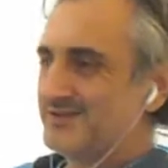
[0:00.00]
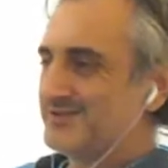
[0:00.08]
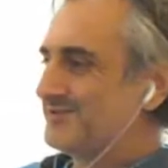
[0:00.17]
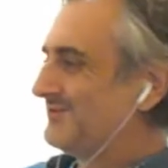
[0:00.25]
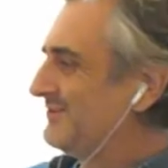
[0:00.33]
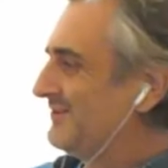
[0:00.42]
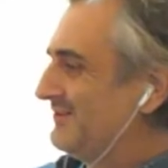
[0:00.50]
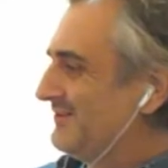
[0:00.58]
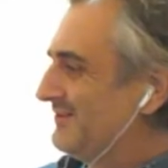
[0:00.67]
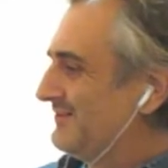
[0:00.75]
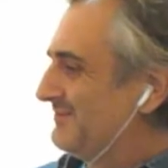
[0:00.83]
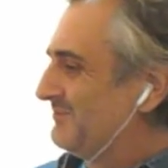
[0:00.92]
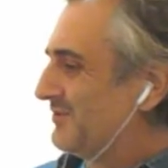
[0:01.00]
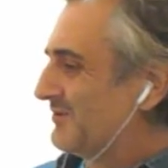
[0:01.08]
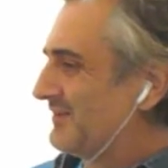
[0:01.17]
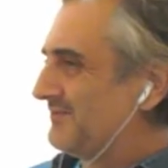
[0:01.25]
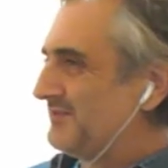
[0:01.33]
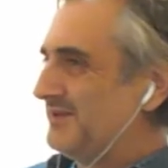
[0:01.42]
Yeah, so
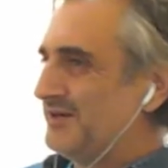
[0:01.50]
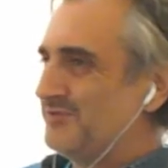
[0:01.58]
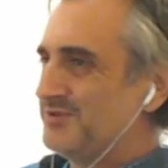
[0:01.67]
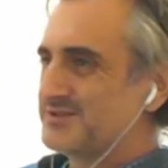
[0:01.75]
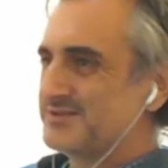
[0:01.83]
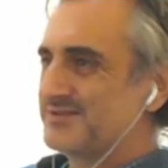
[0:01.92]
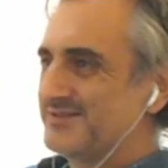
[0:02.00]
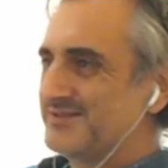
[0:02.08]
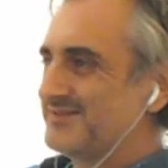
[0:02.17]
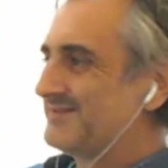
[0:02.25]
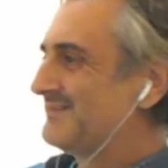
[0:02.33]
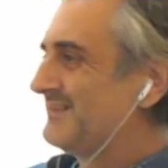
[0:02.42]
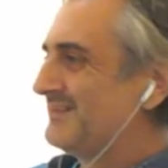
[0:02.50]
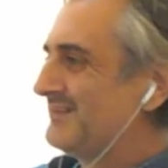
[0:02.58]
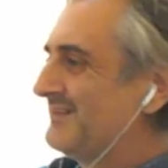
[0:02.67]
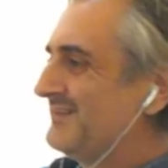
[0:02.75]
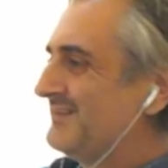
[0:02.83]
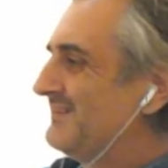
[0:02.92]
more than 3 hours
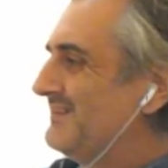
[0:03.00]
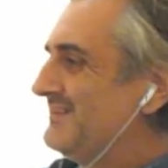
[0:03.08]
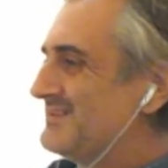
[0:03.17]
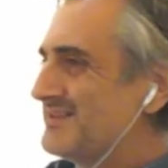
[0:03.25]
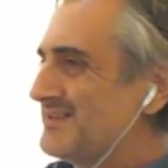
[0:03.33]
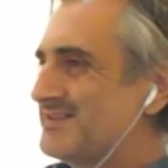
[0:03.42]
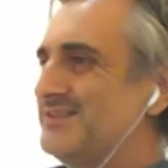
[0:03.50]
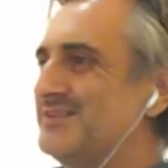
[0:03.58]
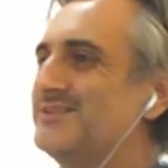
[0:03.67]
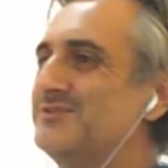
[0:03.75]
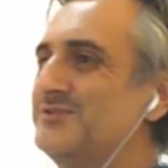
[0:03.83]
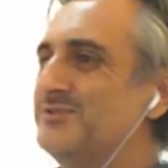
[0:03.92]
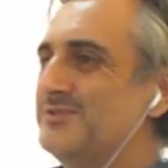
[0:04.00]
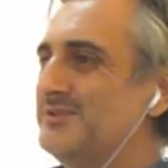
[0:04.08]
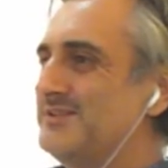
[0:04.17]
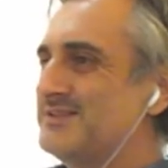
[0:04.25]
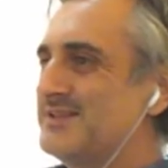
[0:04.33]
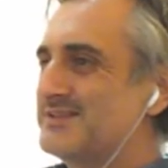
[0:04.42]
in just
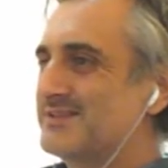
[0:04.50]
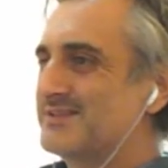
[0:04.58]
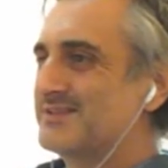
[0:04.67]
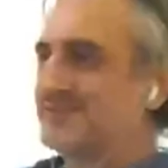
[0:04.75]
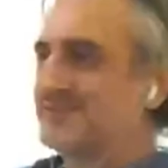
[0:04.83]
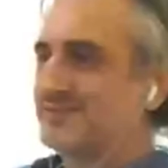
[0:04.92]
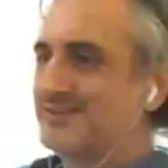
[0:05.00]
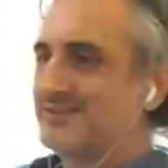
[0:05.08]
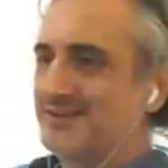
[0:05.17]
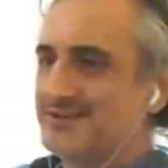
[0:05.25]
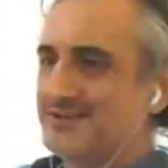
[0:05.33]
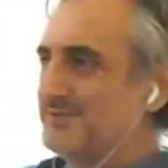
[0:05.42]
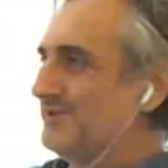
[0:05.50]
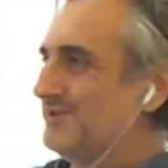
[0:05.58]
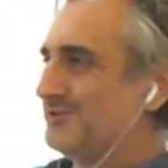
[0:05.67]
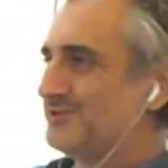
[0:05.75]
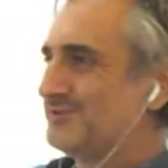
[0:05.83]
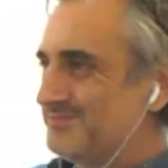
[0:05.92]
less than
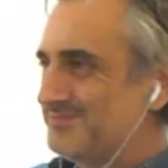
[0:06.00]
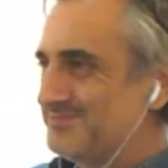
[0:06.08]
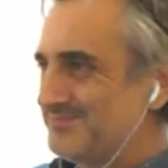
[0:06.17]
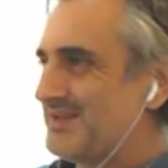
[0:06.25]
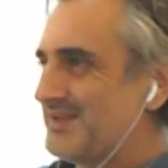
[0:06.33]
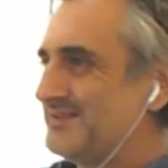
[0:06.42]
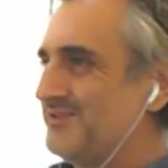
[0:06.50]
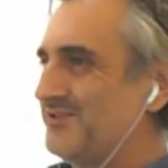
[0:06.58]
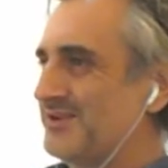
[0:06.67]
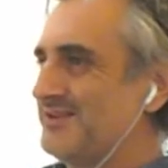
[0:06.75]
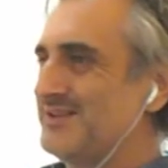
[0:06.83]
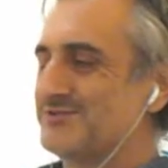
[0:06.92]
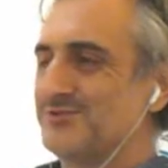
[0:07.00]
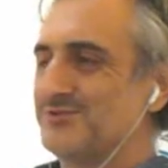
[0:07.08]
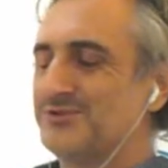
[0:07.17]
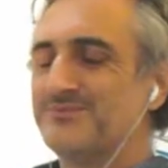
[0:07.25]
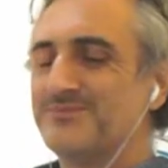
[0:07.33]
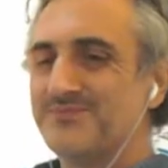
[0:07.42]
1 minute. Yeah, okay,
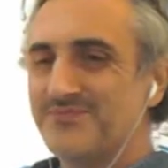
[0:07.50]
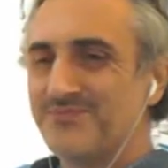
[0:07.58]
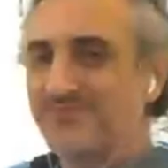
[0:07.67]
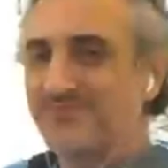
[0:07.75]
that's good.